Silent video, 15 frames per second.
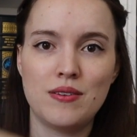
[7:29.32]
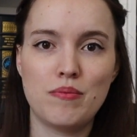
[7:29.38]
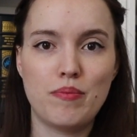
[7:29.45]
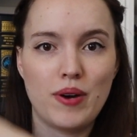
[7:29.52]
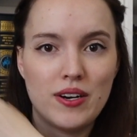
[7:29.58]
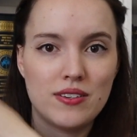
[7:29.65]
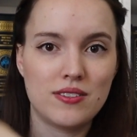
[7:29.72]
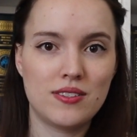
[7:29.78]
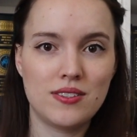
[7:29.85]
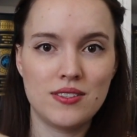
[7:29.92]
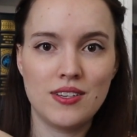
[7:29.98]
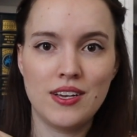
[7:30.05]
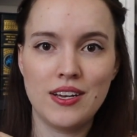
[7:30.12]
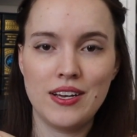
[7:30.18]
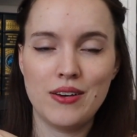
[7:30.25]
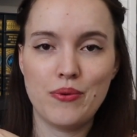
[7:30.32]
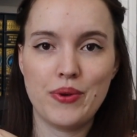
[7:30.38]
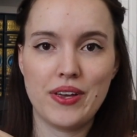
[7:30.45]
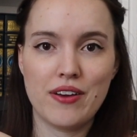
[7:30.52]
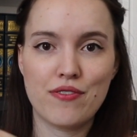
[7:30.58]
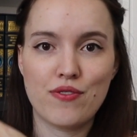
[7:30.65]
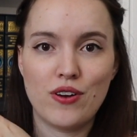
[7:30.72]
parts
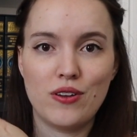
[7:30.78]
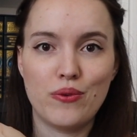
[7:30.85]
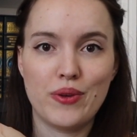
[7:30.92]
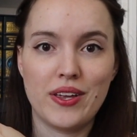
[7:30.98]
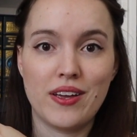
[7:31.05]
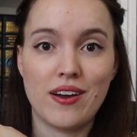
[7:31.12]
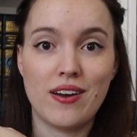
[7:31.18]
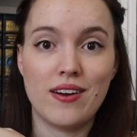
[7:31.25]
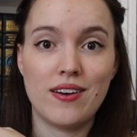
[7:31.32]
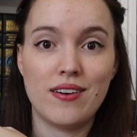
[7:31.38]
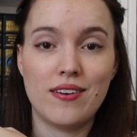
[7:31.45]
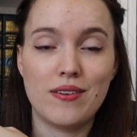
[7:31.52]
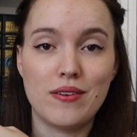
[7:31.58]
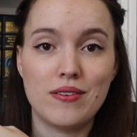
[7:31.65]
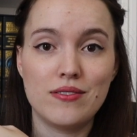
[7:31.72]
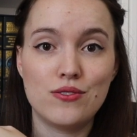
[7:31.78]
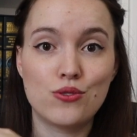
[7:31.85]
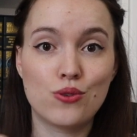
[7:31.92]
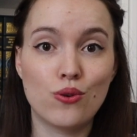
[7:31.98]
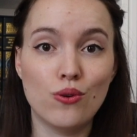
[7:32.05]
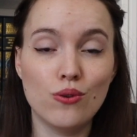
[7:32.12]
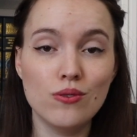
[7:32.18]
we are following a
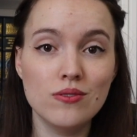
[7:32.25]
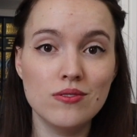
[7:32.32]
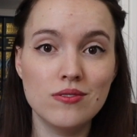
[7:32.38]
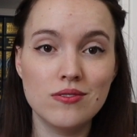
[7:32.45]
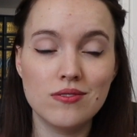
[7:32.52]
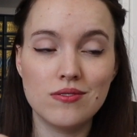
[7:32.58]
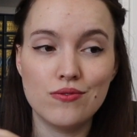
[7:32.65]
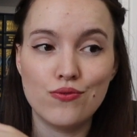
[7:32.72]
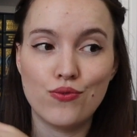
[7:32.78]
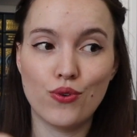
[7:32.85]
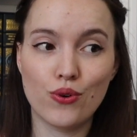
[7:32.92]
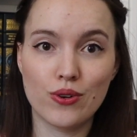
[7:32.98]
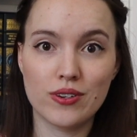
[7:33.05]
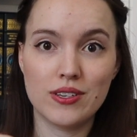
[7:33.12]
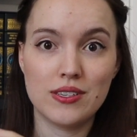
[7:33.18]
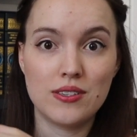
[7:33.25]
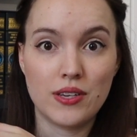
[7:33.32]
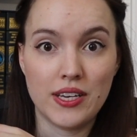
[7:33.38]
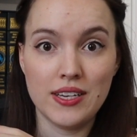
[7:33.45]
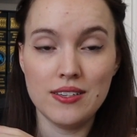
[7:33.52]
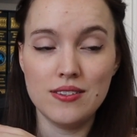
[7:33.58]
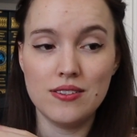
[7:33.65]
school for the
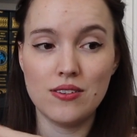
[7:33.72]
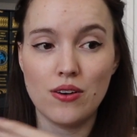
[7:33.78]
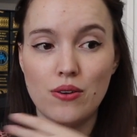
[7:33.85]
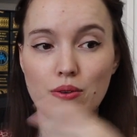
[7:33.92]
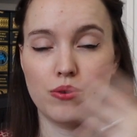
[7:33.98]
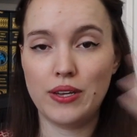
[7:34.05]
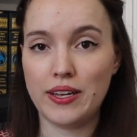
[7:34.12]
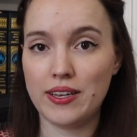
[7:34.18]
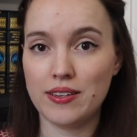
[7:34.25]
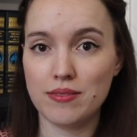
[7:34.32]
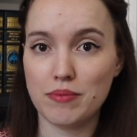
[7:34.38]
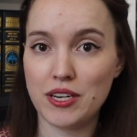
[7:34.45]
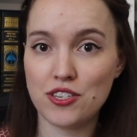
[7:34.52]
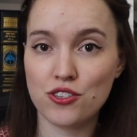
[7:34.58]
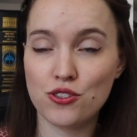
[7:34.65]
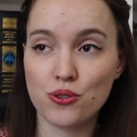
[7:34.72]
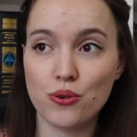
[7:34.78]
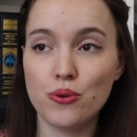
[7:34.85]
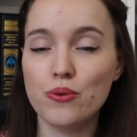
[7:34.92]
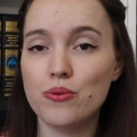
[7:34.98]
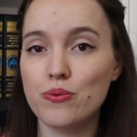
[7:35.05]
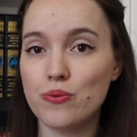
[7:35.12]
kids. So like magic
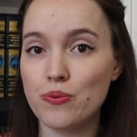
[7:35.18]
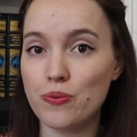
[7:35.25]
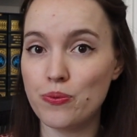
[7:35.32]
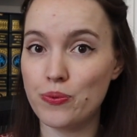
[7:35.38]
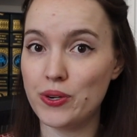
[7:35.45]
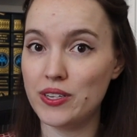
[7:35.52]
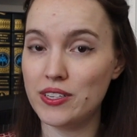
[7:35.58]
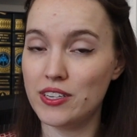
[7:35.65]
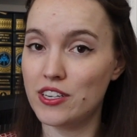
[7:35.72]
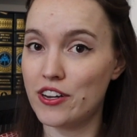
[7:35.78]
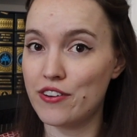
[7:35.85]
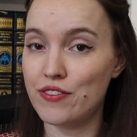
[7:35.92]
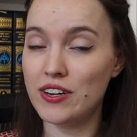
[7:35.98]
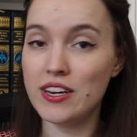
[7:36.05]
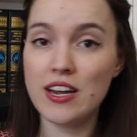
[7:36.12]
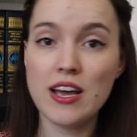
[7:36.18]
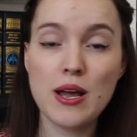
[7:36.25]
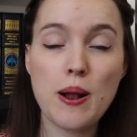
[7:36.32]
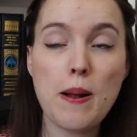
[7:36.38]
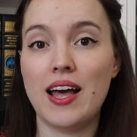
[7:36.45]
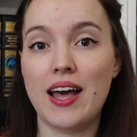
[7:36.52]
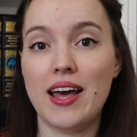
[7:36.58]
school, really a lot of fun
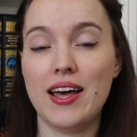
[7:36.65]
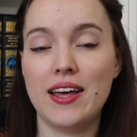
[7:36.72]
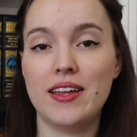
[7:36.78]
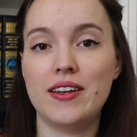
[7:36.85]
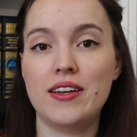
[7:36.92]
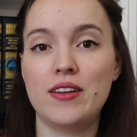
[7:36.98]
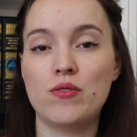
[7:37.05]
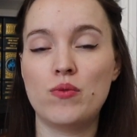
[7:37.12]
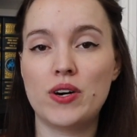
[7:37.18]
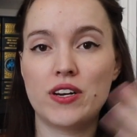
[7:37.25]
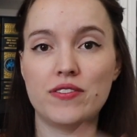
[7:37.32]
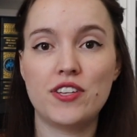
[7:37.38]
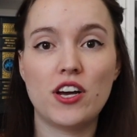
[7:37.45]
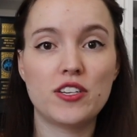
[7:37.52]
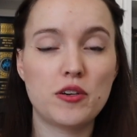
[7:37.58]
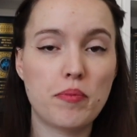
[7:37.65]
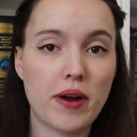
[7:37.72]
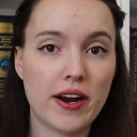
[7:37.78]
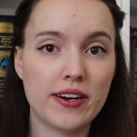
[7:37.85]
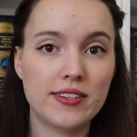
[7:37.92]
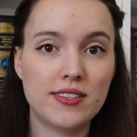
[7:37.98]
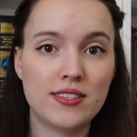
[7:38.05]
and in one of the other
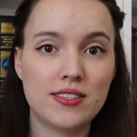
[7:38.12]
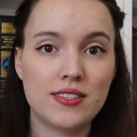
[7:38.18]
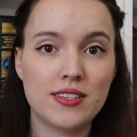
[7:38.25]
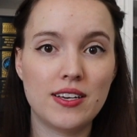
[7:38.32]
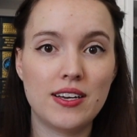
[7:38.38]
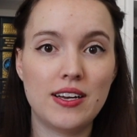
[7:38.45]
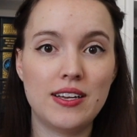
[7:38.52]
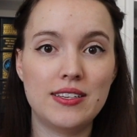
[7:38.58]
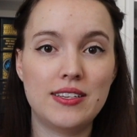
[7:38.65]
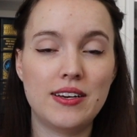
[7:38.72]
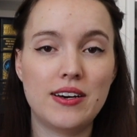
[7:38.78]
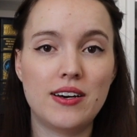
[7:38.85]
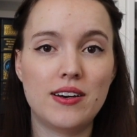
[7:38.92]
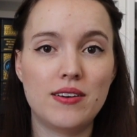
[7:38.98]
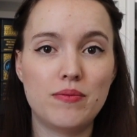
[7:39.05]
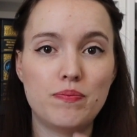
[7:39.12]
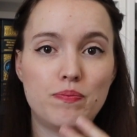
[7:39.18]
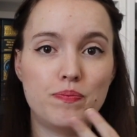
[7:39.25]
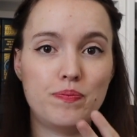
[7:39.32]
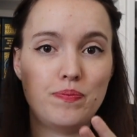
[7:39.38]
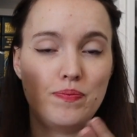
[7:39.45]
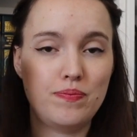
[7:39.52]
parts, the
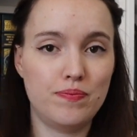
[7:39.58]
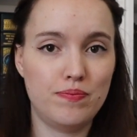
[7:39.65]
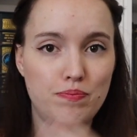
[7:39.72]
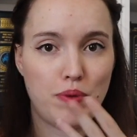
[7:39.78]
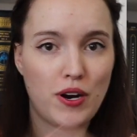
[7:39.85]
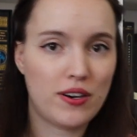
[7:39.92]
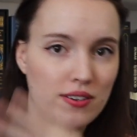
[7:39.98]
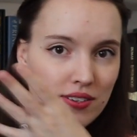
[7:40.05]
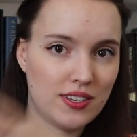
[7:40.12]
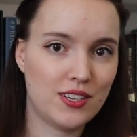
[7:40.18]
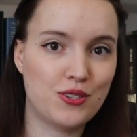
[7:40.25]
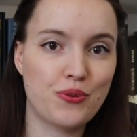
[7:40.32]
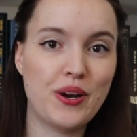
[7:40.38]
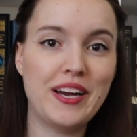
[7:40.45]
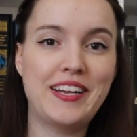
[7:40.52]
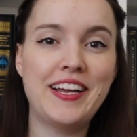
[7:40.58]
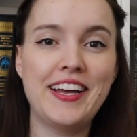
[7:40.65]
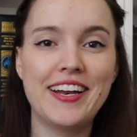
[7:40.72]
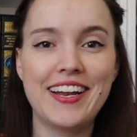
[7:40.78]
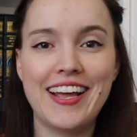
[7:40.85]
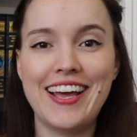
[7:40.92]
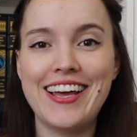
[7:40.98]
part is
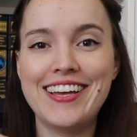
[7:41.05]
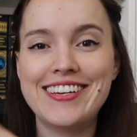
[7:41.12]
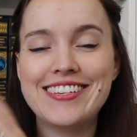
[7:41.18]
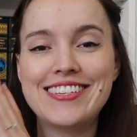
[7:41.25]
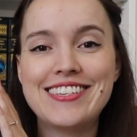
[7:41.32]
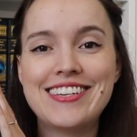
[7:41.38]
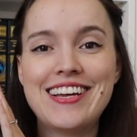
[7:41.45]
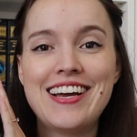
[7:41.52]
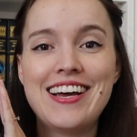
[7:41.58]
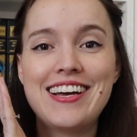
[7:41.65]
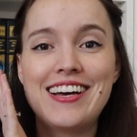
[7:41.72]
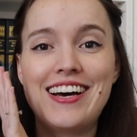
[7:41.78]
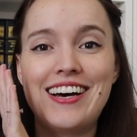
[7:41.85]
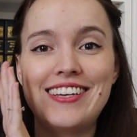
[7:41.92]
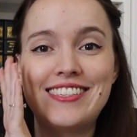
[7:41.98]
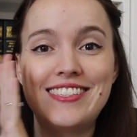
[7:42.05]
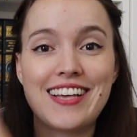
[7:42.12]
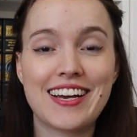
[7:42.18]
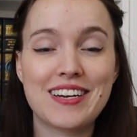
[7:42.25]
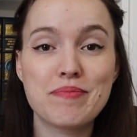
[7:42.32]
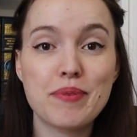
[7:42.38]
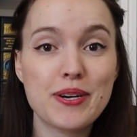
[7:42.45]
written in uh,
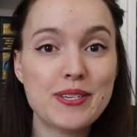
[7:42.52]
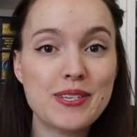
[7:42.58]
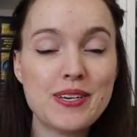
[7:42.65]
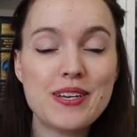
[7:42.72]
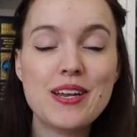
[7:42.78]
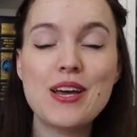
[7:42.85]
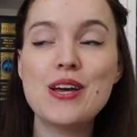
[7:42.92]
second person.